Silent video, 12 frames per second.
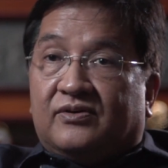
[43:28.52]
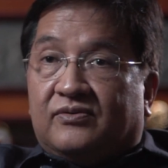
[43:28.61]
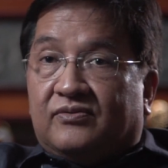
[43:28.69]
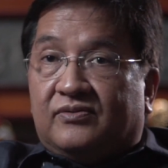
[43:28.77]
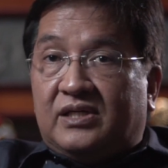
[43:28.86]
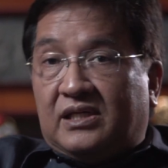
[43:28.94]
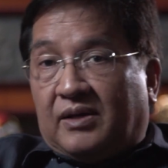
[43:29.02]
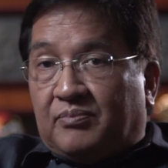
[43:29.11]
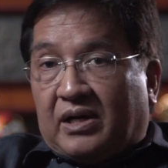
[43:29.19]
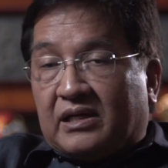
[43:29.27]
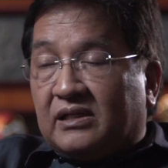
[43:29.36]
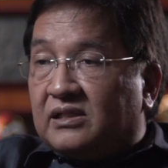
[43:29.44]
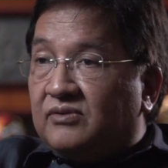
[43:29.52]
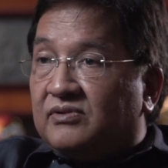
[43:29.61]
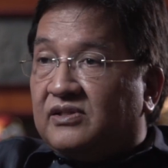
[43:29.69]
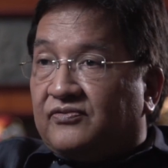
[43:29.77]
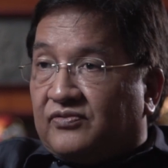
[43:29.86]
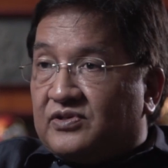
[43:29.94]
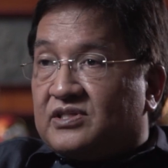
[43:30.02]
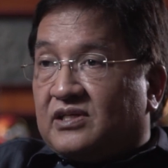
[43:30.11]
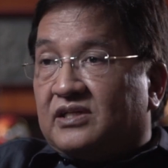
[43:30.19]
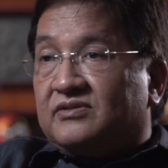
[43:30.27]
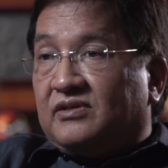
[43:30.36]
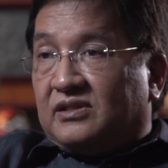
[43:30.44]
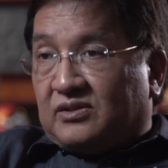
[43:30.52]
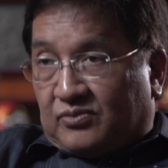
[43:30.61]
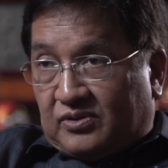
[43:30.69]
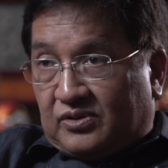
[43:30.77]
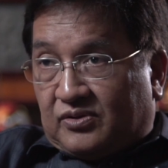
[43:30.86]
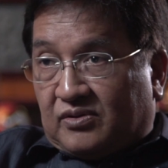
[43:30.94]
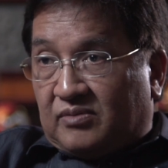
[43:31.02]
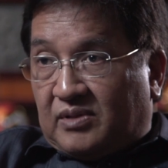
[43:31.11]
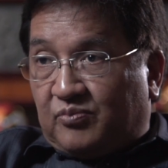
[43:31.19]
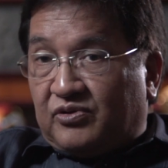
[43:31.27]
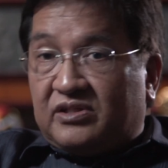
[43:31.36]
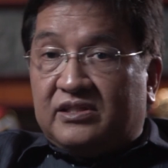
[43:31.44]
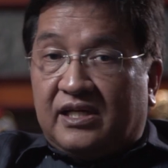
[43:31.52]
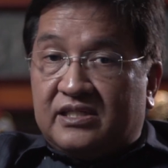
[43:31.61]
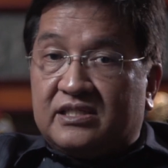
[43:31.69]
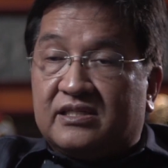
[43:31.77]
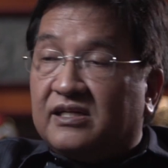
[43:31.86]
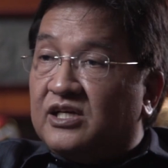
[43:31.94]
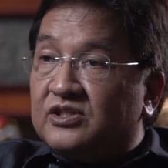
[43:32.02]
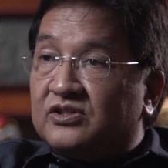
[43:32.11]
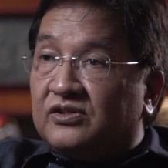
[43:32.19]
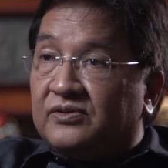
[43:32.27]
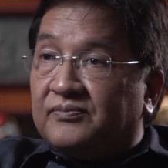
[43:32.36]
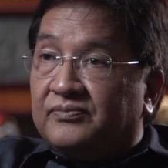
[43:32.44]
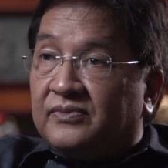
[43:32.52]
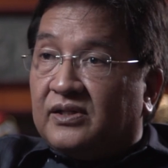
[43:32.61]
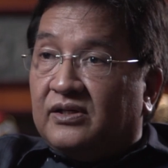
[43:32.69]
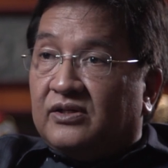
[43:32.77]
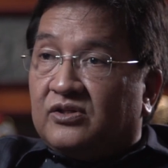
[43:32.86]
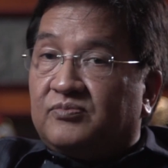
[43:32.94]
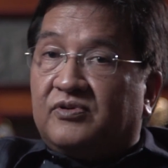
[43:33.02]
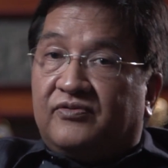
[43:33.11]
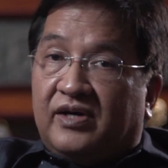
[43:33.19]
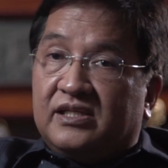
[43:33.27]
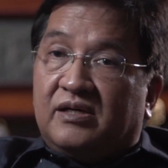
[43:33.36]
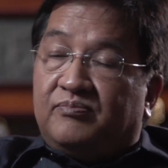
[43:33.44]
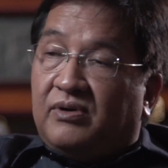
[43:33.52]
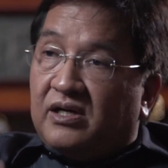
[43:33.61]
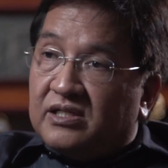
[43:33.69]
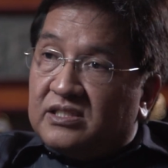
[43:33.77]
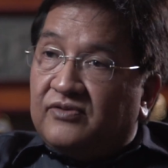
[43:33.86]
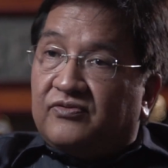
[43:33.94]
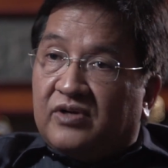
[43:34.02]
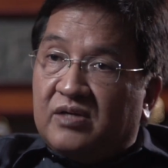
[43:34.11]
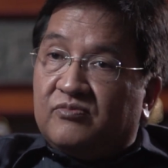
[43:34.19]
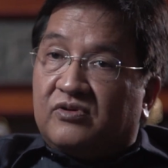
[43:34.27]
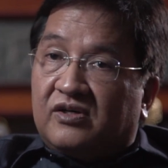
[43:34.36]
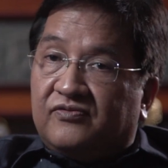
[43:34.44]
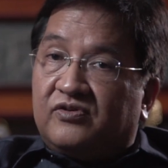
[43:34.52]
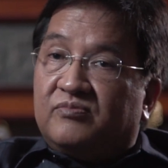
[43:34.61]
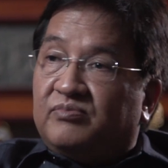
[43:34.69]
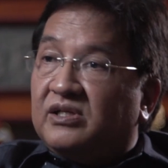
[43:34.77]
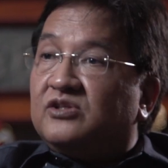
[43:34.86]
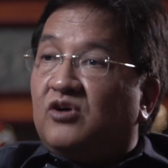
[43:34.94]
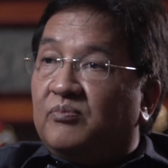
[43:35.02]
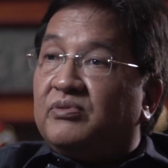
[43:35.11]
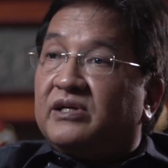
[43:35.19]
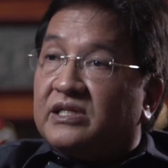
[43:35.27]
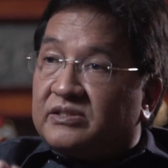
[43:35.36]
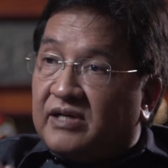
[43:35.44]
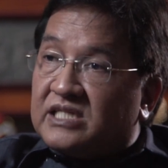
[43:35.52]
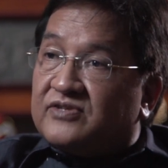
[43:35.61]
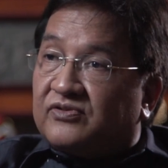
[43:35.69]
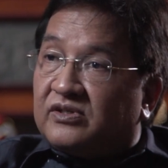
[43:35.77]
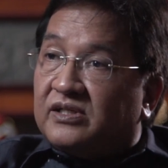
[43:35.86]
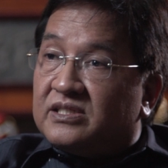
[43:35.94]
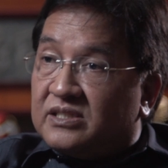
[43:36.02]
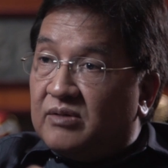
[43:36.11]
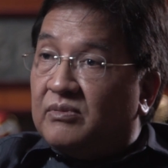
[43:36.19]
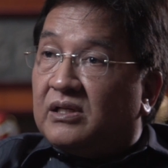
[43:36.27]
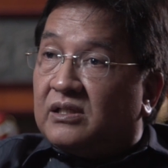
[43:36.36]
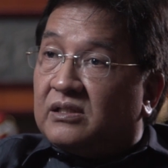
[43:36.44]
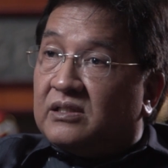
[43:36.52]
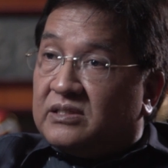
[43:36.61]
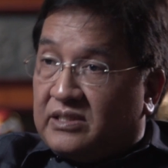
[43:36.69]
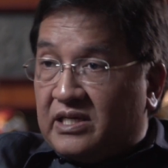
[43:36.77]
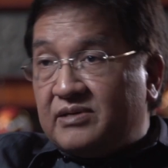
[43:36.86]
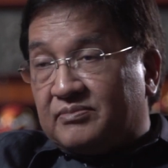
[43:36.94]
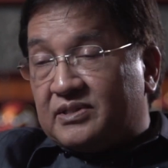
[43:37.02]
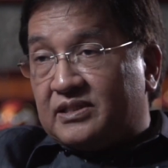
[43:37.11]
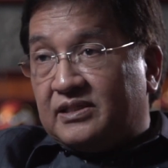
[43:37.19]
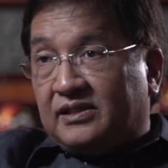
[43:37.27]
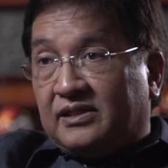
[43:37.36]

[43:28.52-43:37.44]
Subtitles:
we apparently were the first country in the world to come up with legislation to provide a policy framework for build, operate, transfer, and similar schemes.